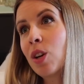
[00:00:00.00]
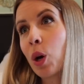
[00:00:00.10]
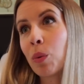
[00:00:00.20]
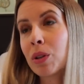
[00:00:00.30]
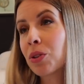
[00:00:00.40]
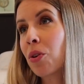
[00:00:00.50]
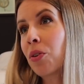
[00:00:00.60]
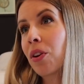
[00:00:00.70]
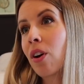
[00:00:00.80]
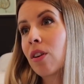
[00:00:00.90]
a
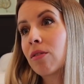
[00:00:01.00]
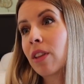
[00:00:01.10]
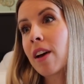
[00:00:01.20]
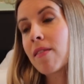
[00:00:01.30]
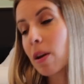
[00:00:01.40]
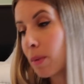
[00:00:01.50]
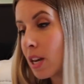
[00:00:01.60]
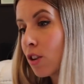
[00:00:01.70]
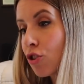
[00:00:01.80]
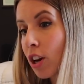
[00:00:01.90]
result of the FIP
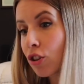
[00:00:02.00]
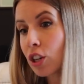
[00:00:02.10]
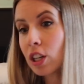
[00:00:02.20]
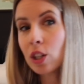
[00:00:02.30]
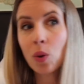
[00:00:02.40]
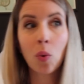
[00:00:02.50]
injections